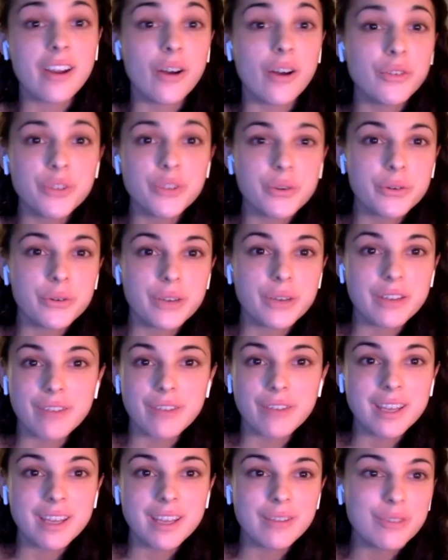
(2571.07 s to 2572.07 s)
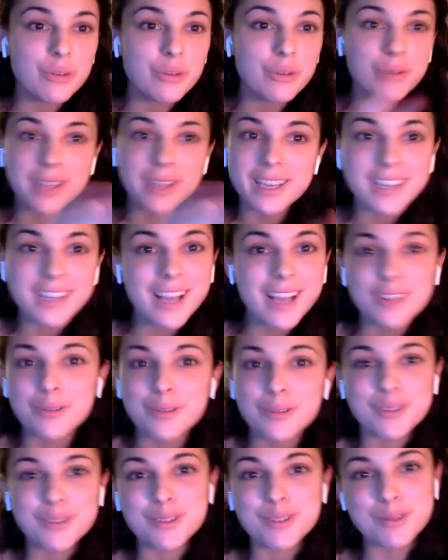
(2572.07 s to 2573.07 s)
also, if any of you would like to ask
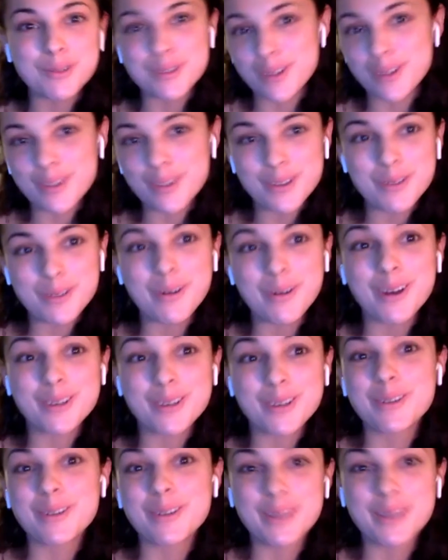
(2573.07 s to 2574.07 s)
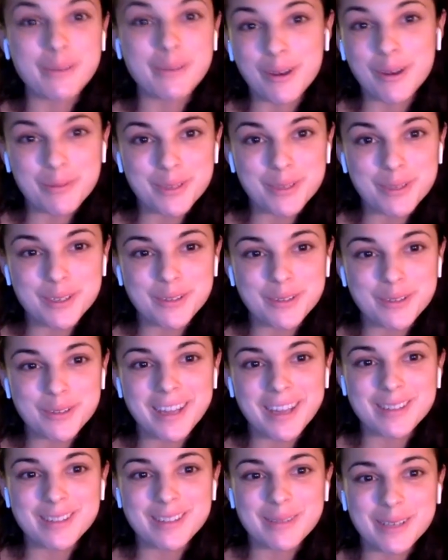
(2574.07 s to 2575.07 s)
questions to each other, you are totally welcome to do
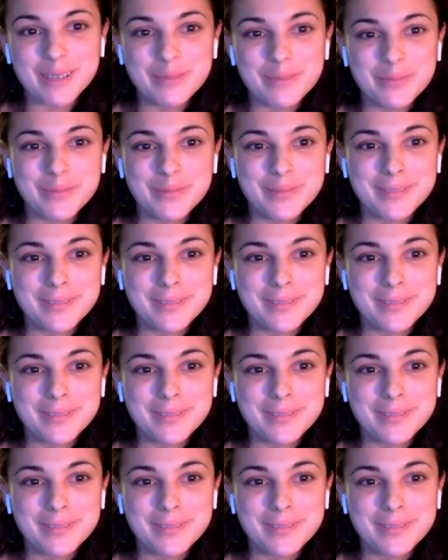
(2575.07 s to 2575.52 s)
that as well.